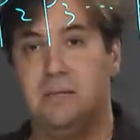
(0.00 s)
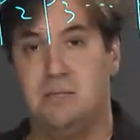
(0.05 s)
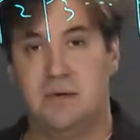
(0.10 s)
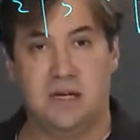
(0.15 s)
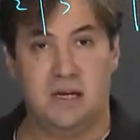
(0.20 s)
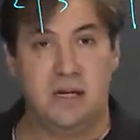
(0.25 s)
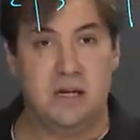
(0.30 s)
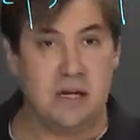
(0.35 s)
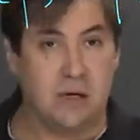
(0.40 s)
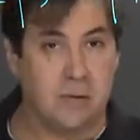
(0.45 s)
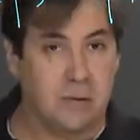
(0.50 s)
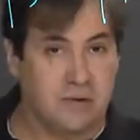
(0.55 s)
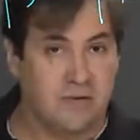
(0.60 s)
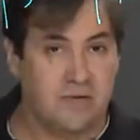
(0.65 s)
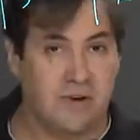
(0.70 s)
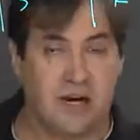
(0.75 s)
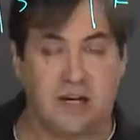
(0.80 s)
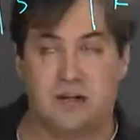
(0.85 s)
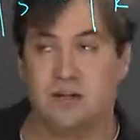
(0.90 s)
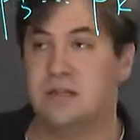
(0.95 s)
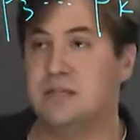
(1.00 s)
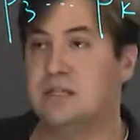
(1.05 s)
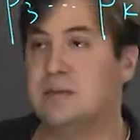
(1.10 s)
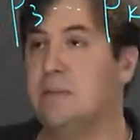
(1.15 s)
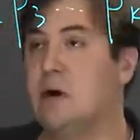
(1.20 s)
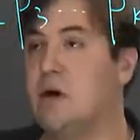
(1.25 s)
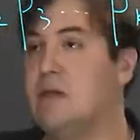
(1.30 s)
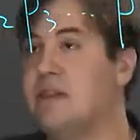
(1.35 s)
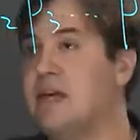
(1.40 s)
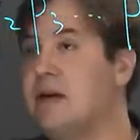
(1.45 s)
be equal factors
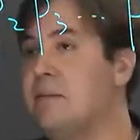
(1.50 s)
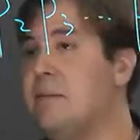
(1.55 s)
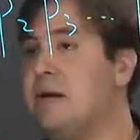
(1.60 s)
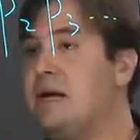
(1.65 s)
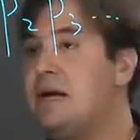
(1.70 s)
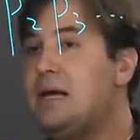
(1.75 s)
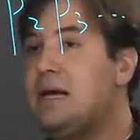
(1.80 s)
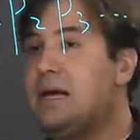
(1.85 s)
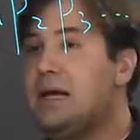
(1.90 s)
among them.